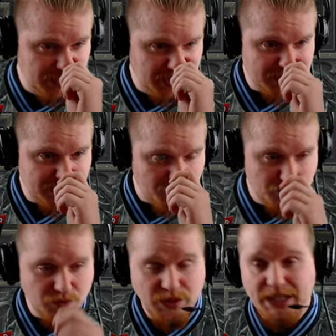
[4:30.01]

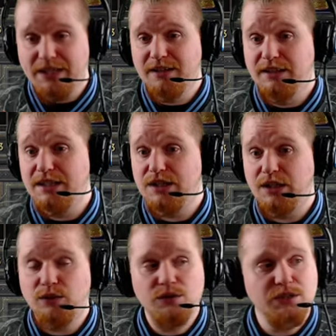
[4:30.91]
exceptional and elite
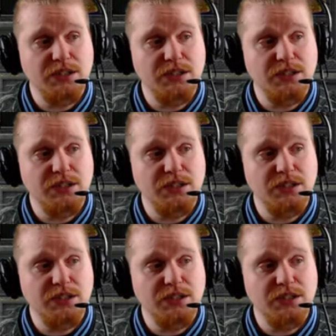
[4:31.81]
tiers,